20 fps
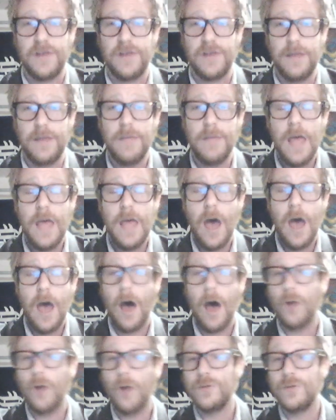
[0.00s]
who takes
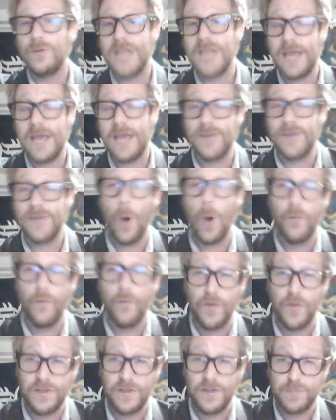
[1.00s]
over this
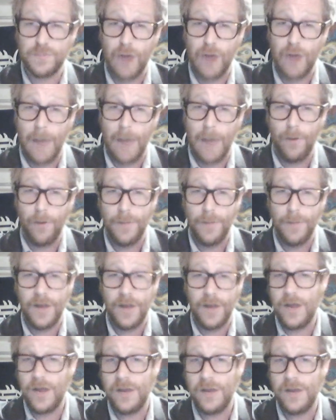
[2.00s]
problem. And if you
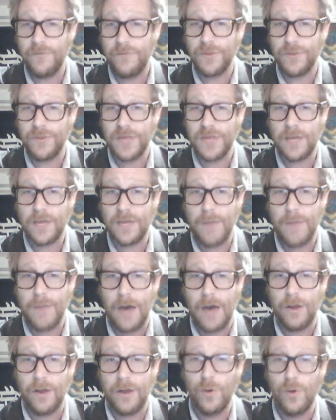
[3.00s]
think about it, Hoover,
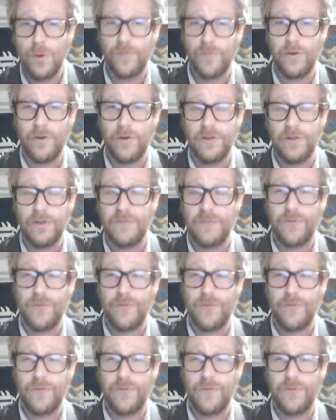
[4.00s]
for a very